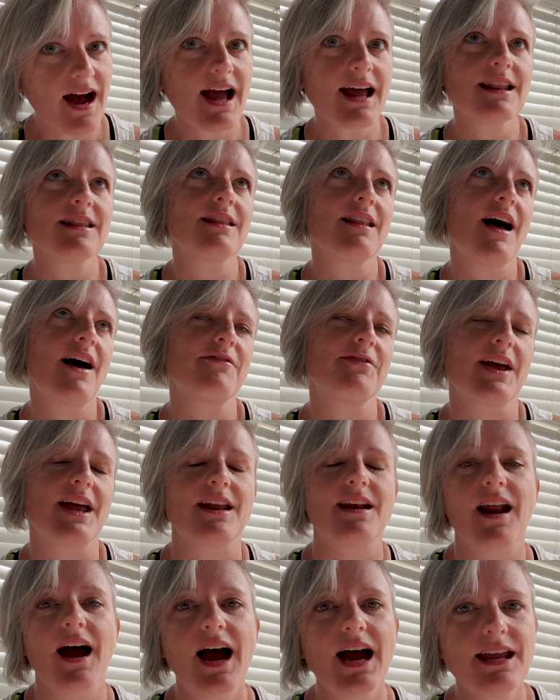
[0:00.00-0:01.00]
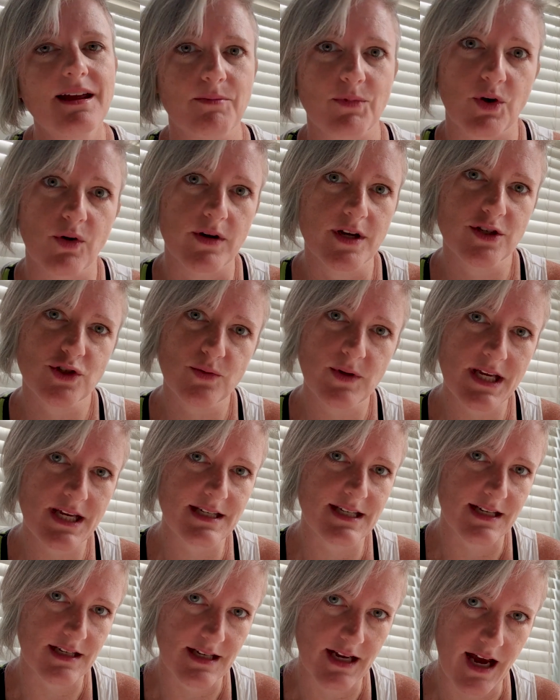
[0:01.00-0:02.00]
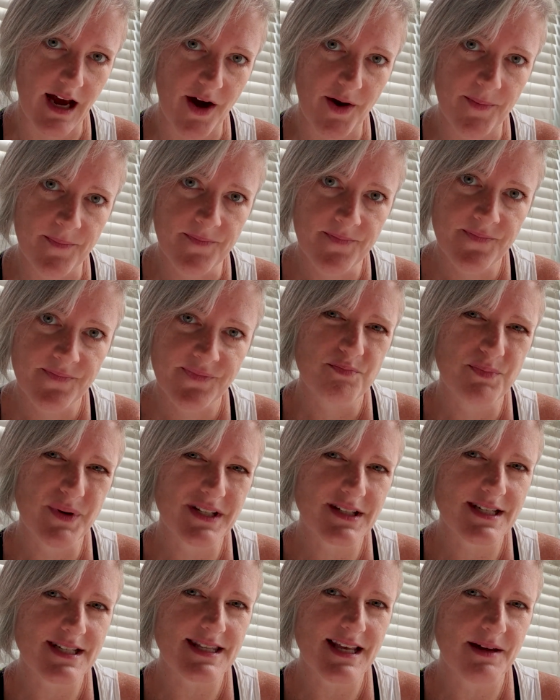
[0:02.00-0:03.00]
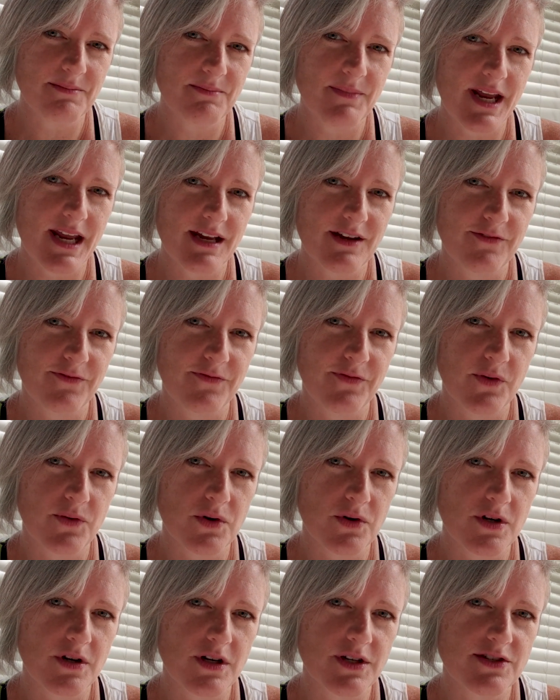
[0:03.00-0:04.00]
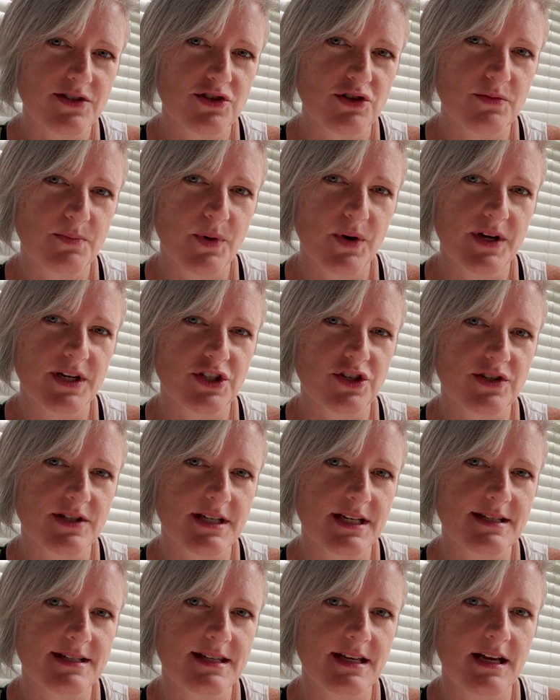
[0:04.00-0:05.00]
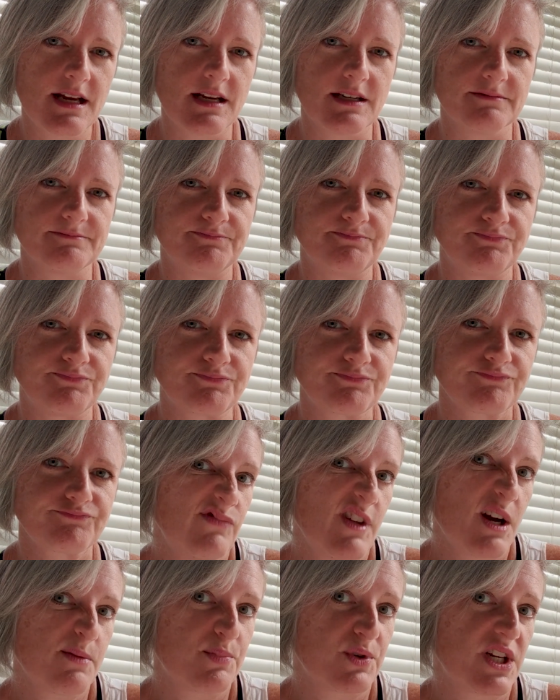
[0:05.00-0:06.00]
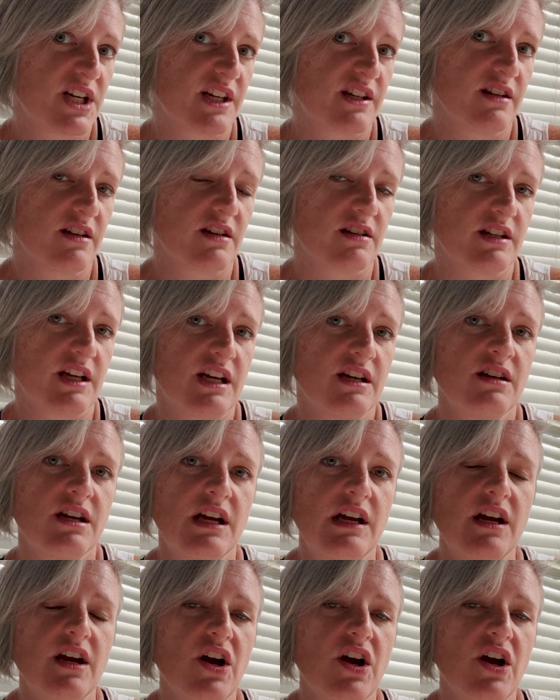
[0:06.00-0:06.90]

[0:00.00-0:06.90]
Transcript: I love it. I am going to eat it now. But does that make for a super interesting scene? Not particularly.